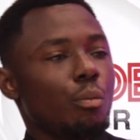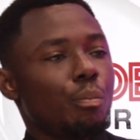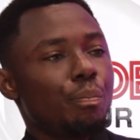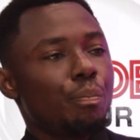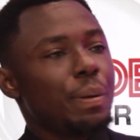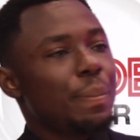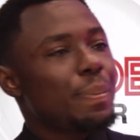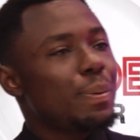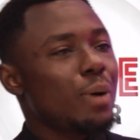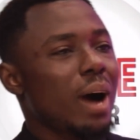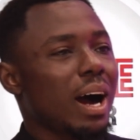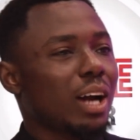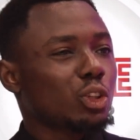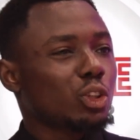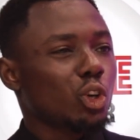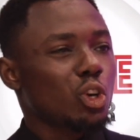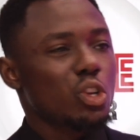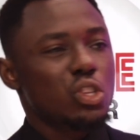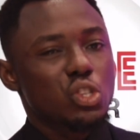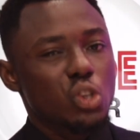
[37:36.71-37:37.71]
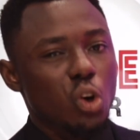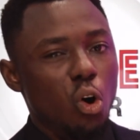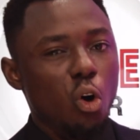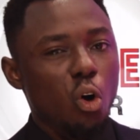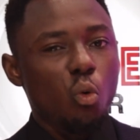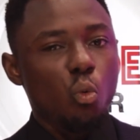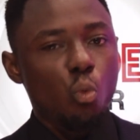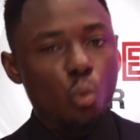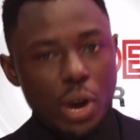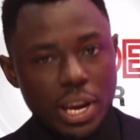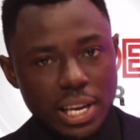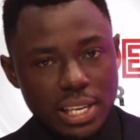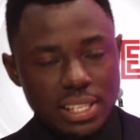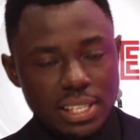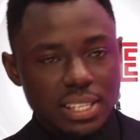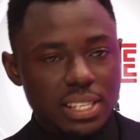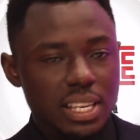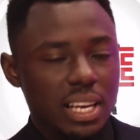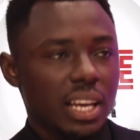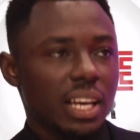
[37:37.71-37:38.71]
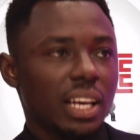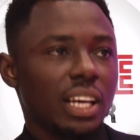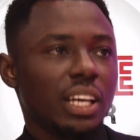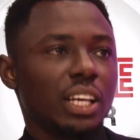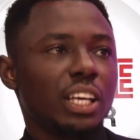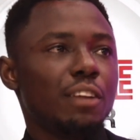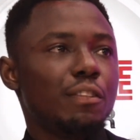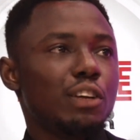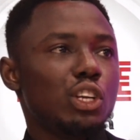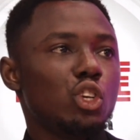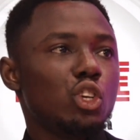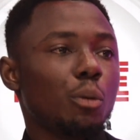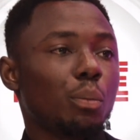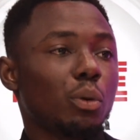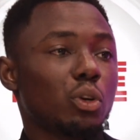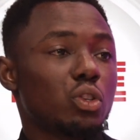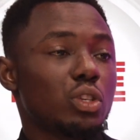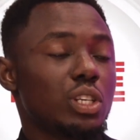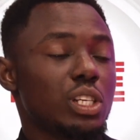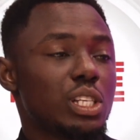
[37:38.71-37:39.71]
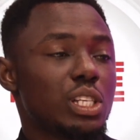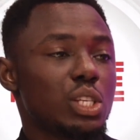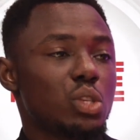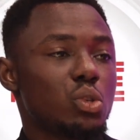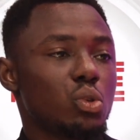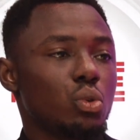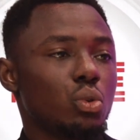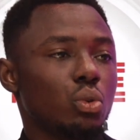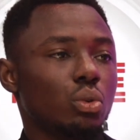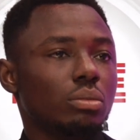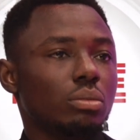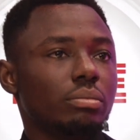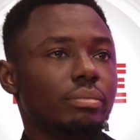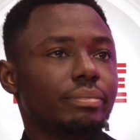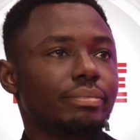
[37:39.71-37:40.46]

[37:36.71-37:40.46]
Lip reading: people are not always given the opportunity to